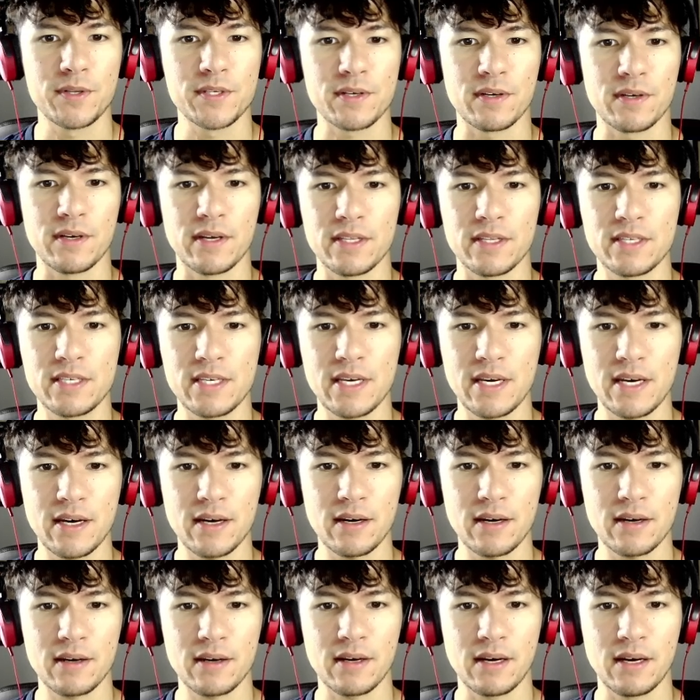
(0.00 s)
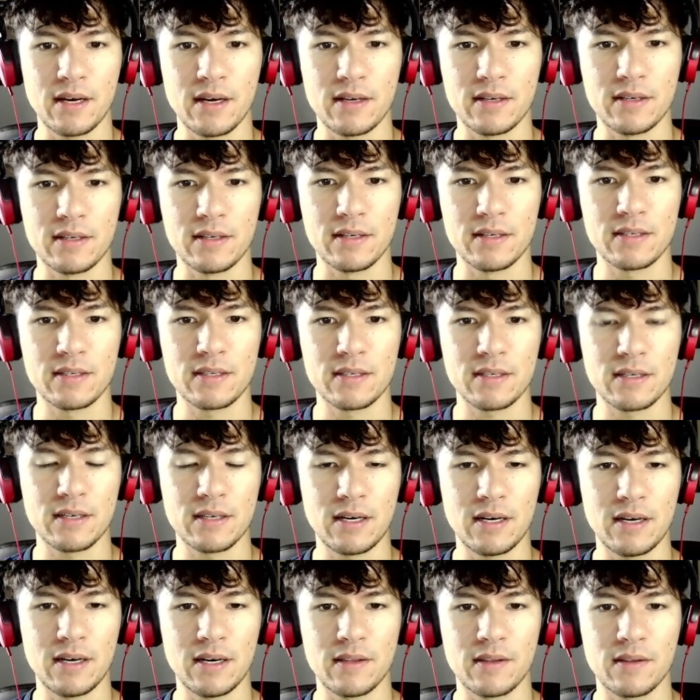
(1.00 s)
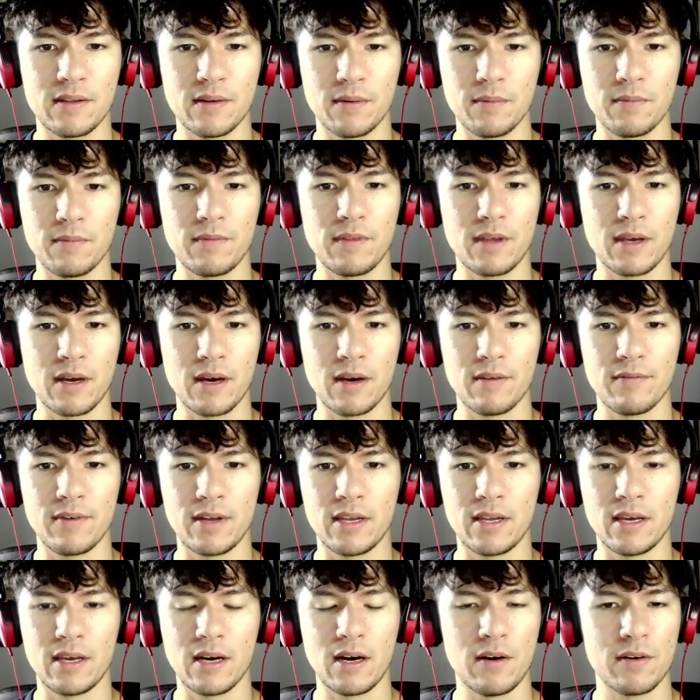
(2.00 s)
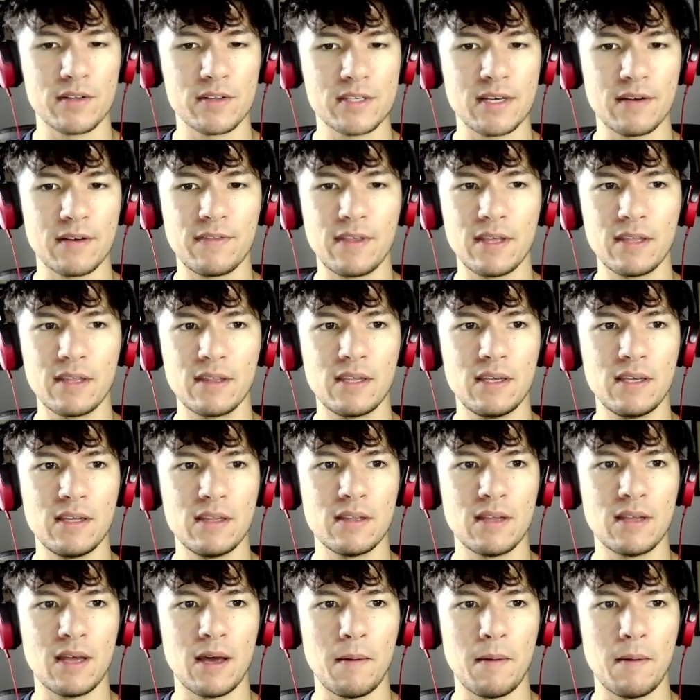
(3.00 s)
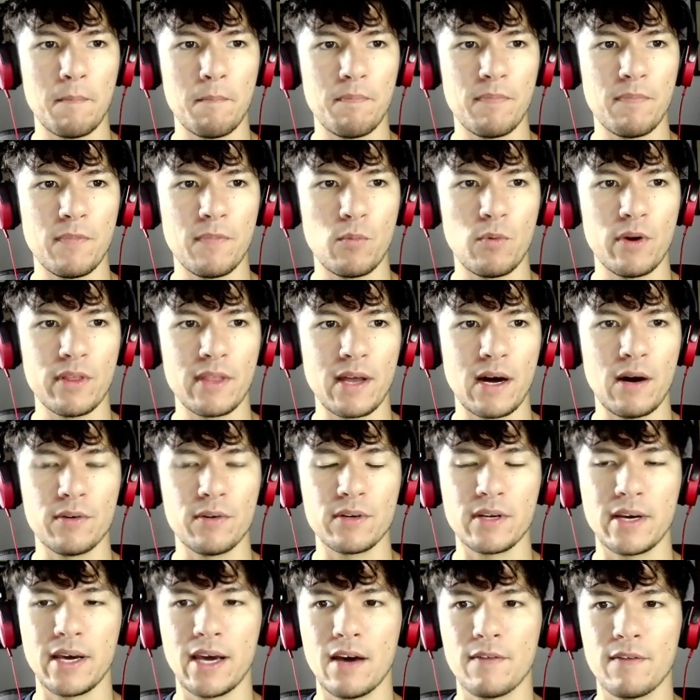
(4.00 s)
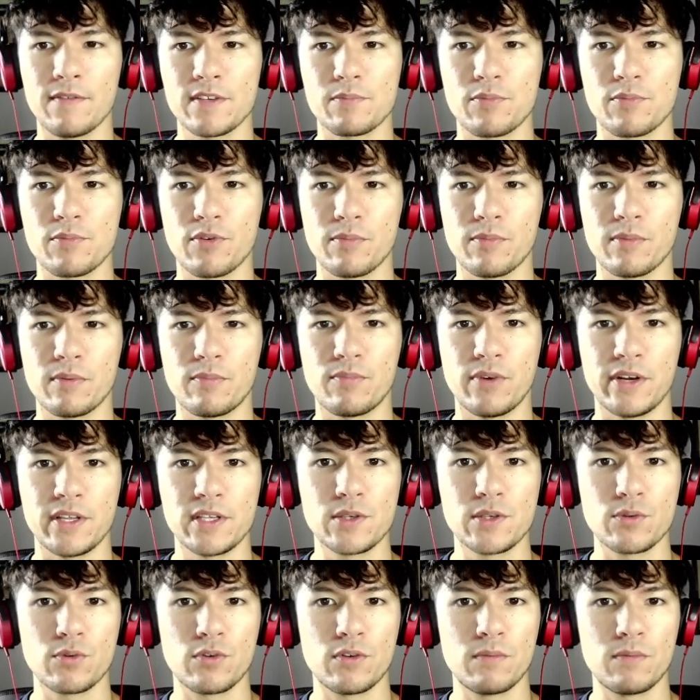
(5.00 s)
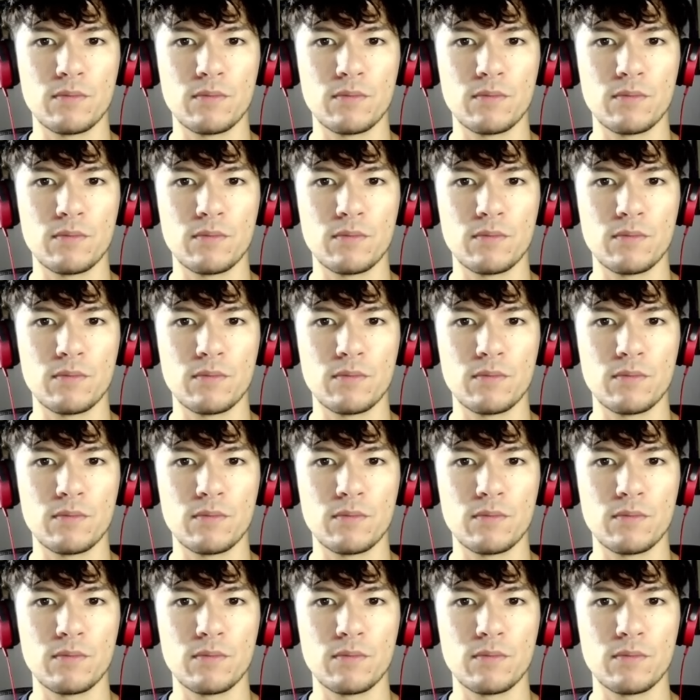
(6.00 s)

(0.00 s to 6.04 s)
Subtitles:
attack, and I don't think I have any outs. I think the one out I have is probably Brainstorm.